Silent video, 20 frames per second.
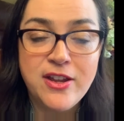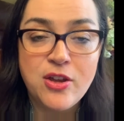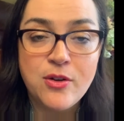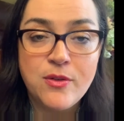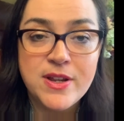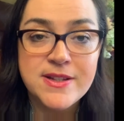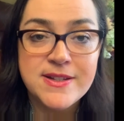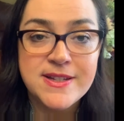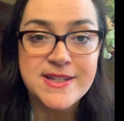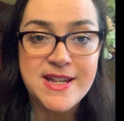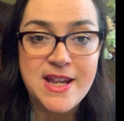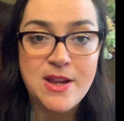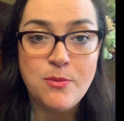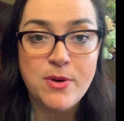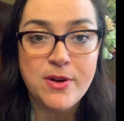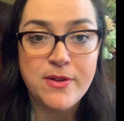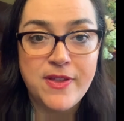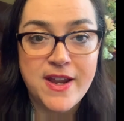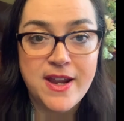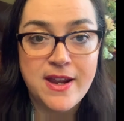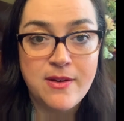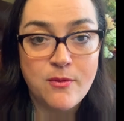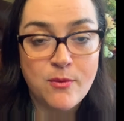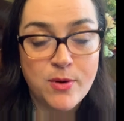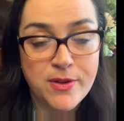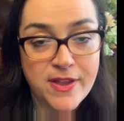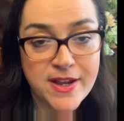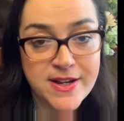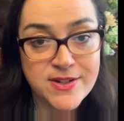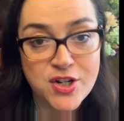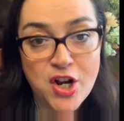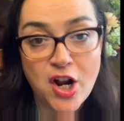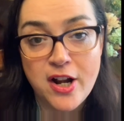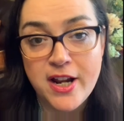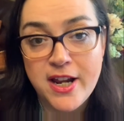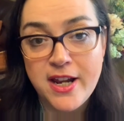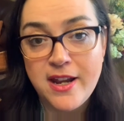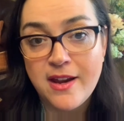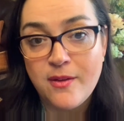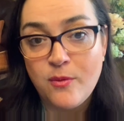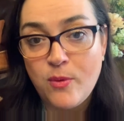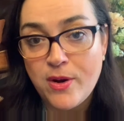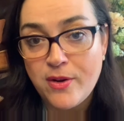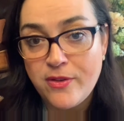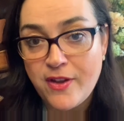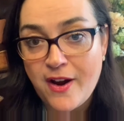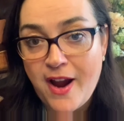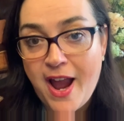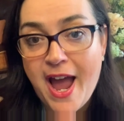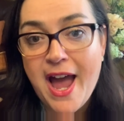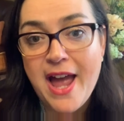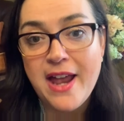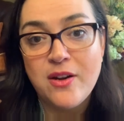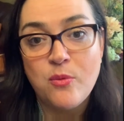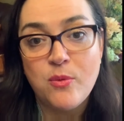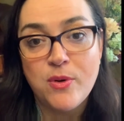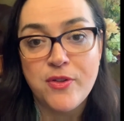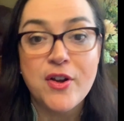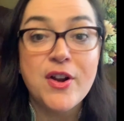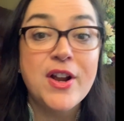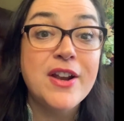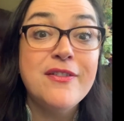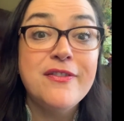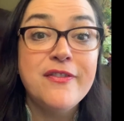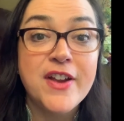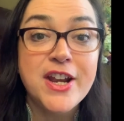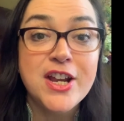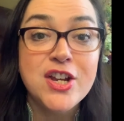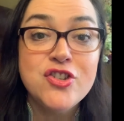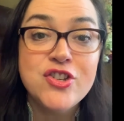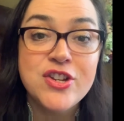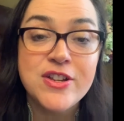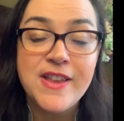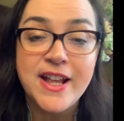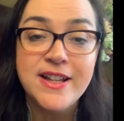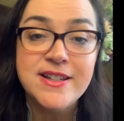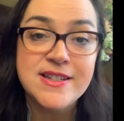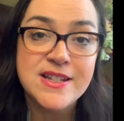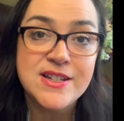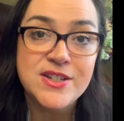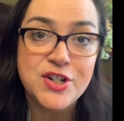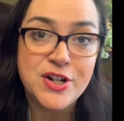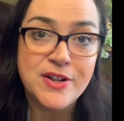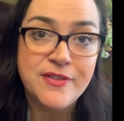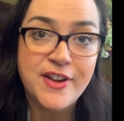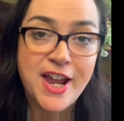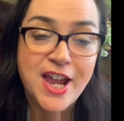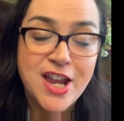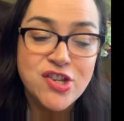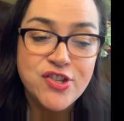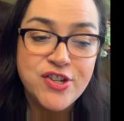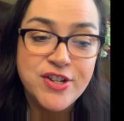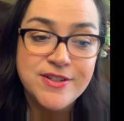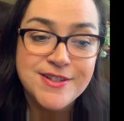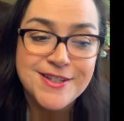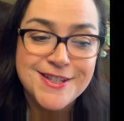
You can see where they started, where they're at, and where they're going to finish, and that's the certification.